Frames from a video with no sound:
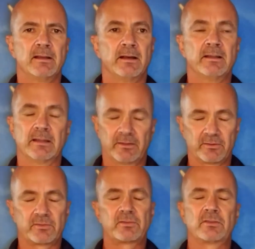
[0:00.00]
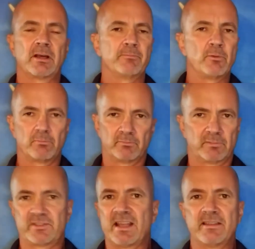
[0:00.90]
Uh, now there's, I won't
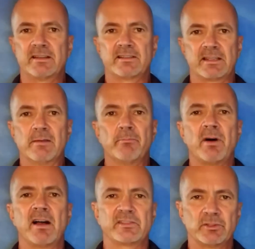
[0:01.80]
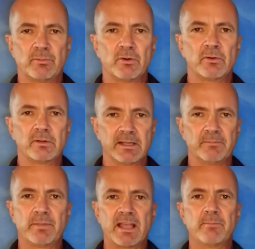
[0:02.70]
say that it's impossible.
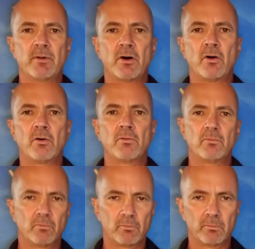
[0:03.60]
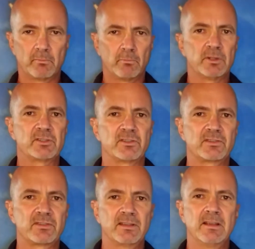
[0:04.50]
In paintball, which
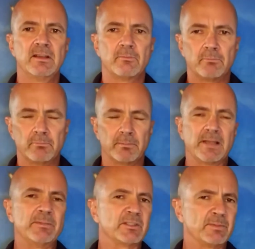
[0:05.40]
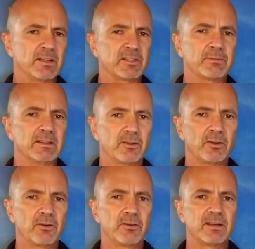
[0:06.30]
is maybe it's because we
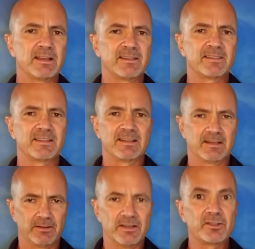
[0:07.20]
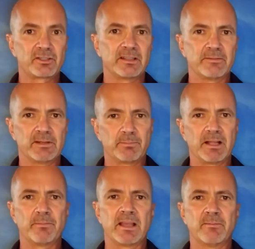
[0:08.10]
learned as initially when you
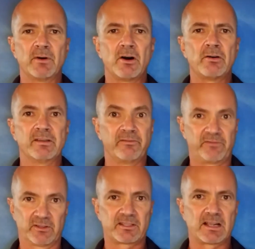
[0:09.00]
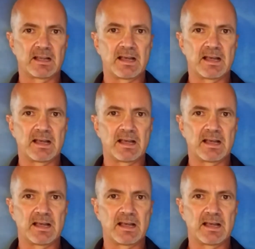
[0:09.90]
play paintball, it feels like